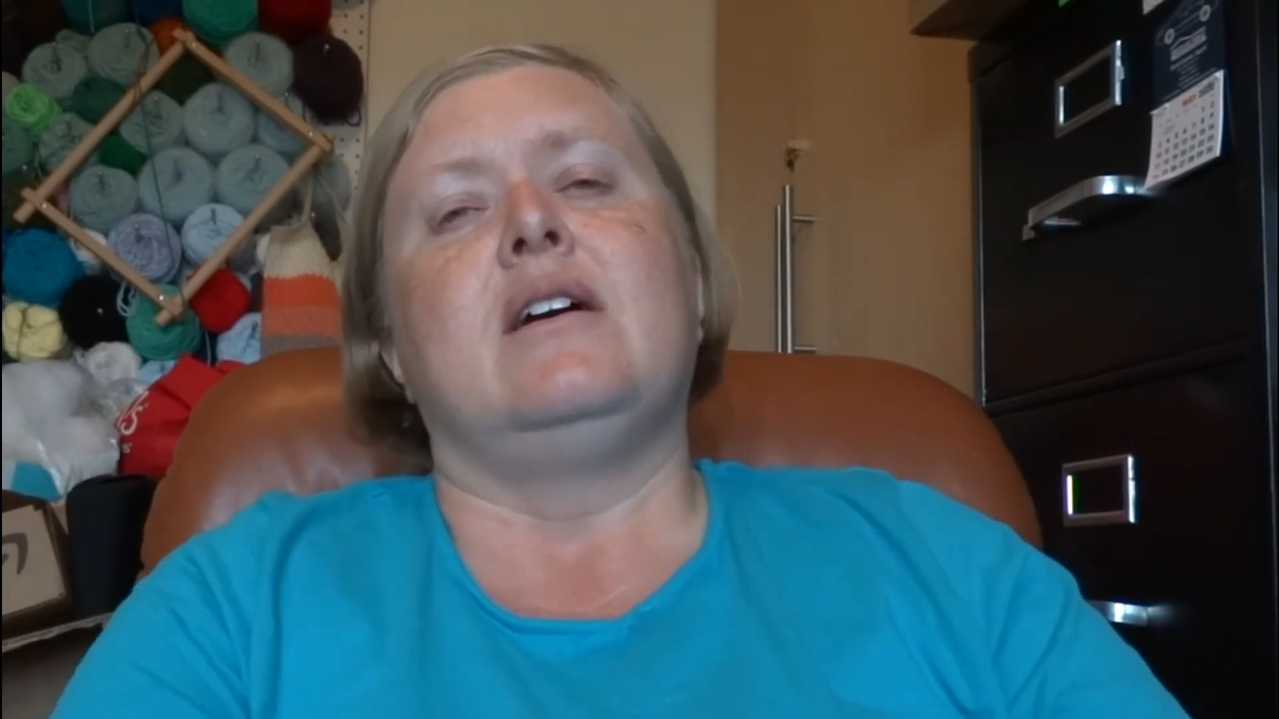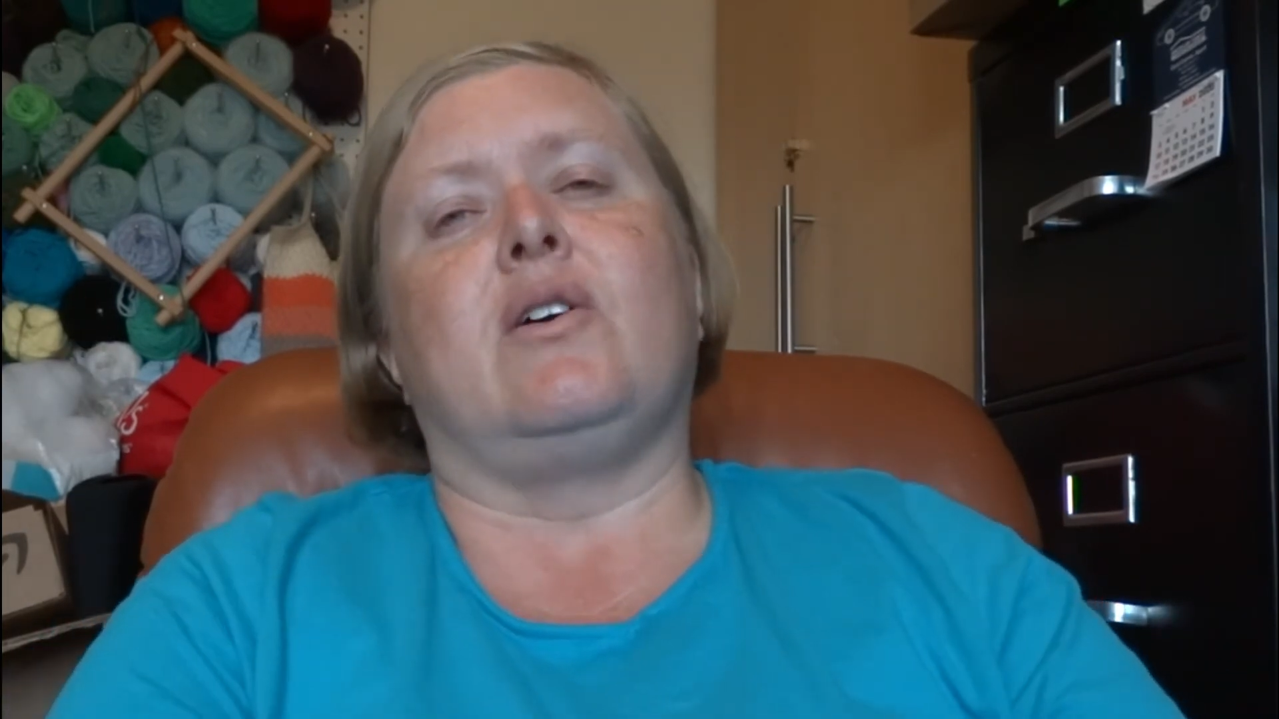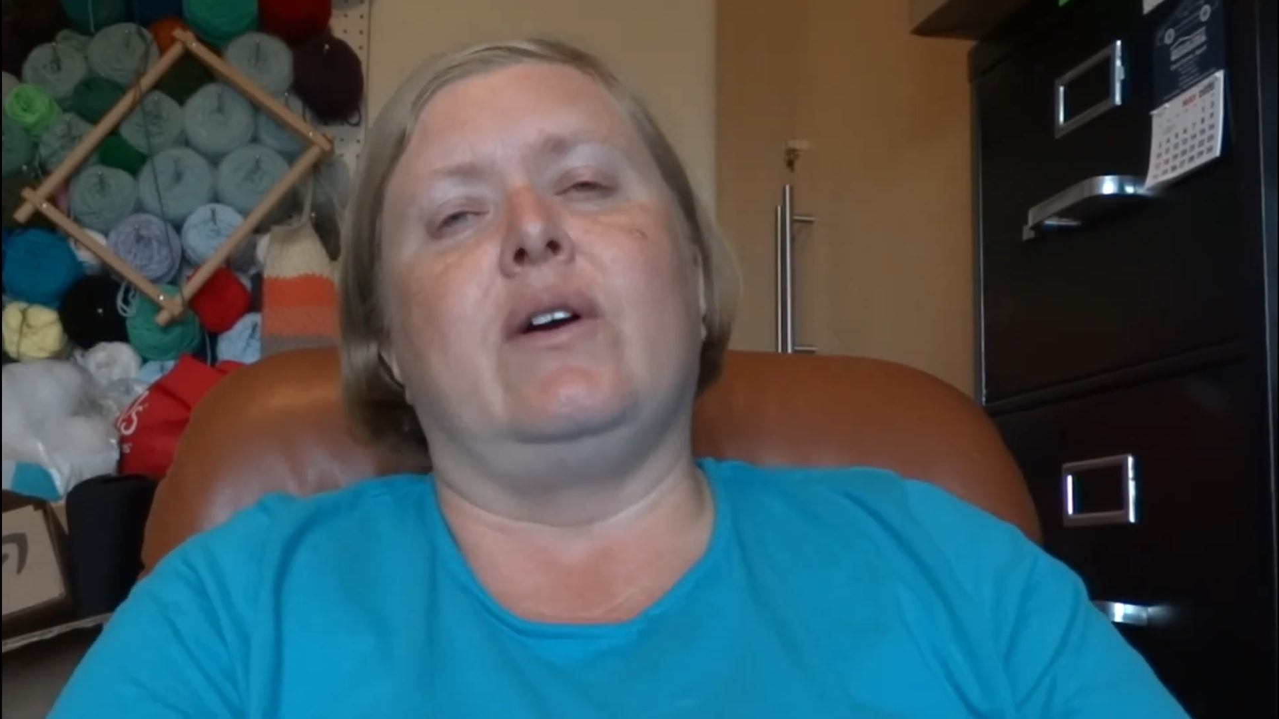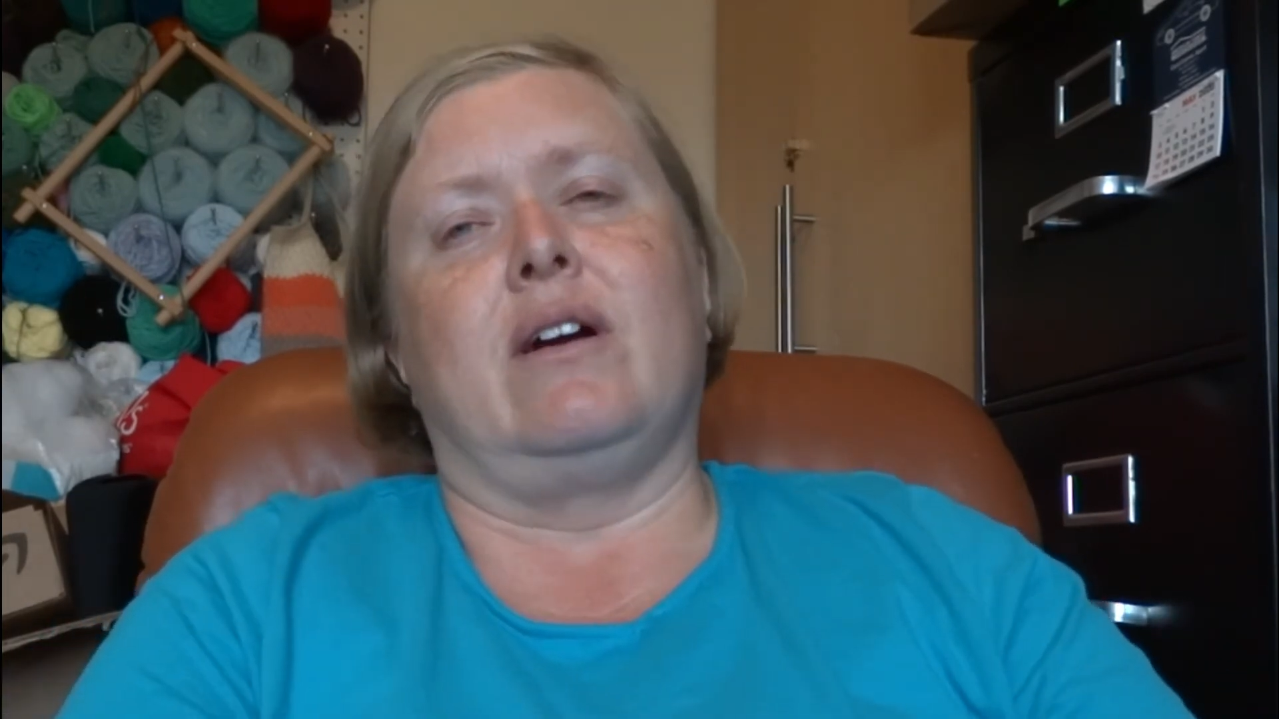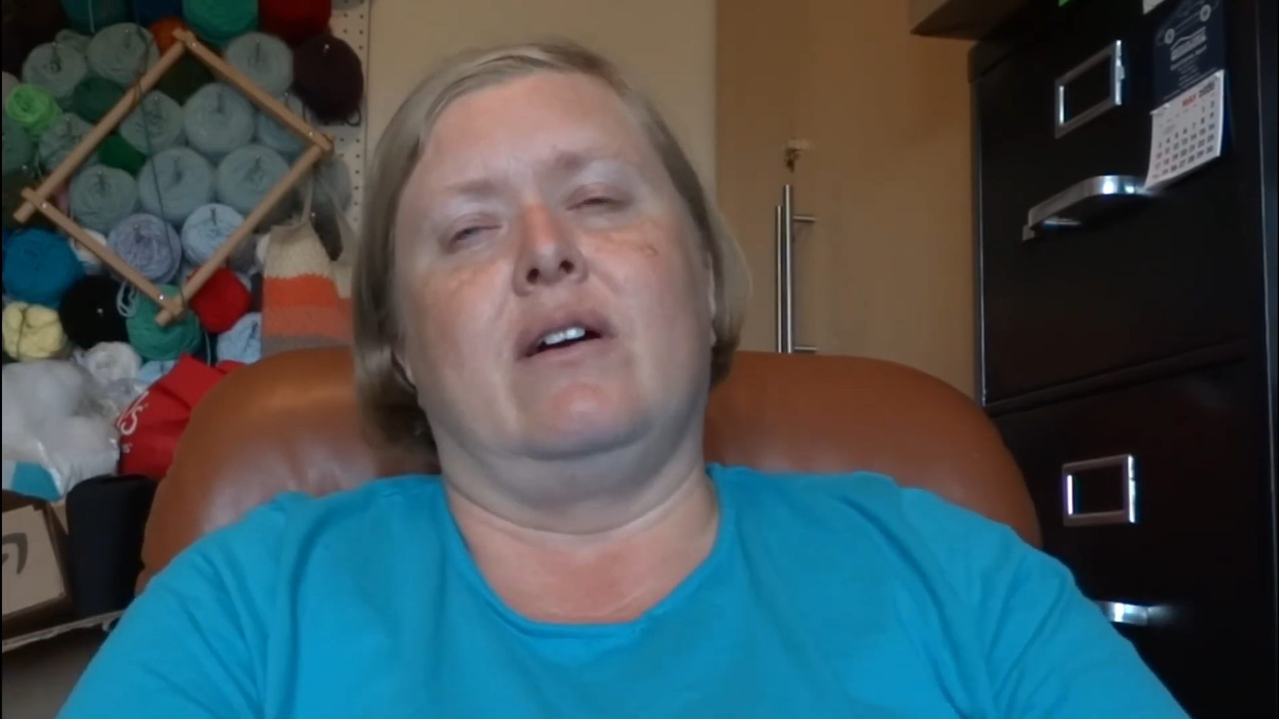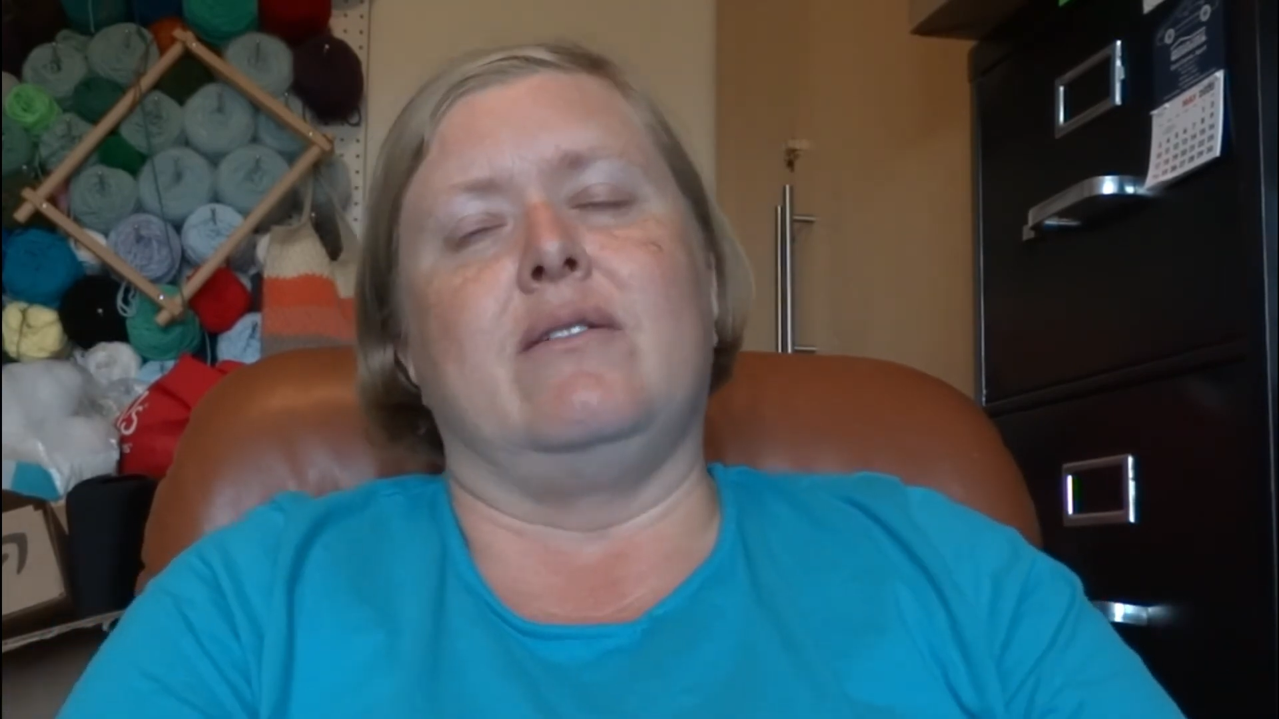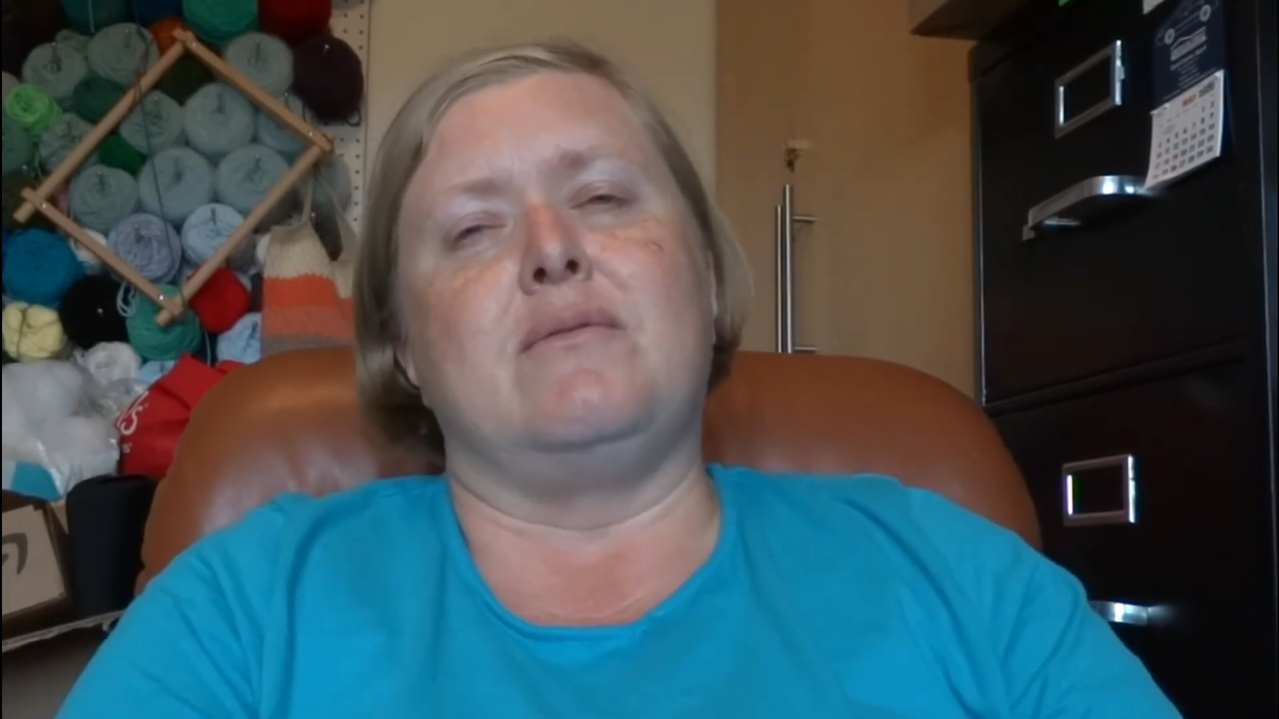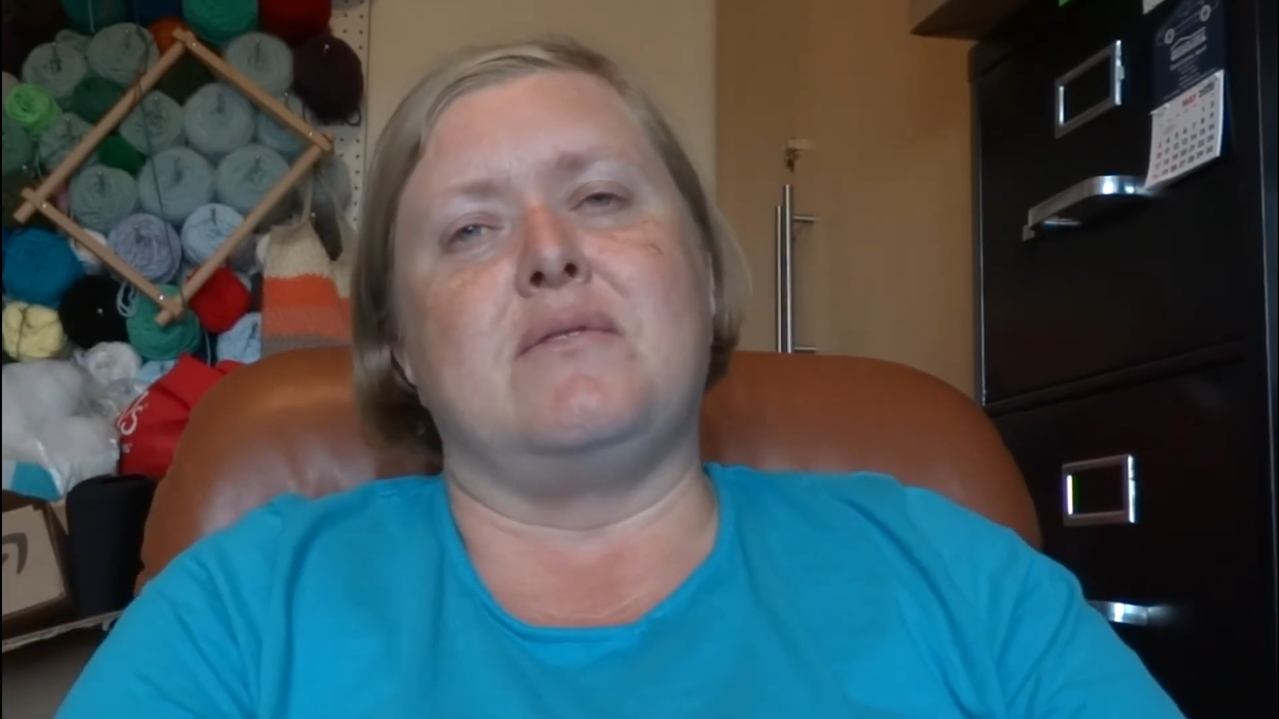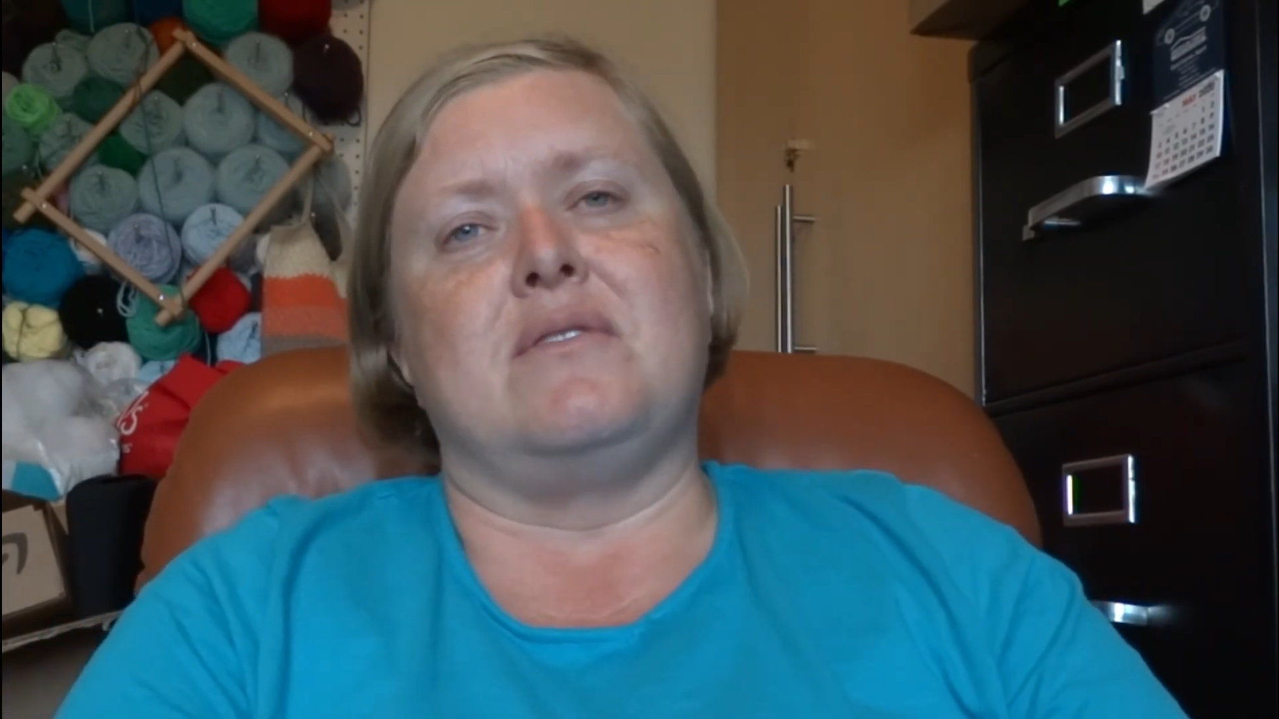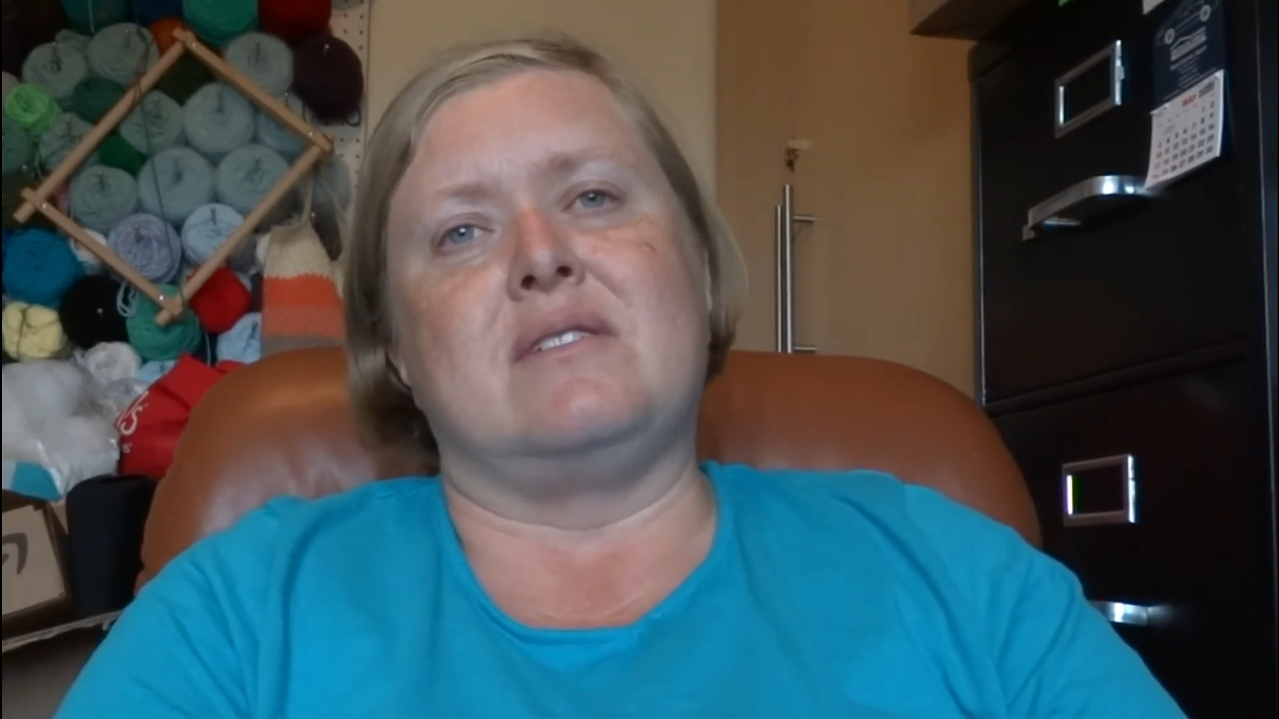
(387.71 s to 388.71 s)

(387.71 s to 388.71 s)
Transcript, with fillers: going on through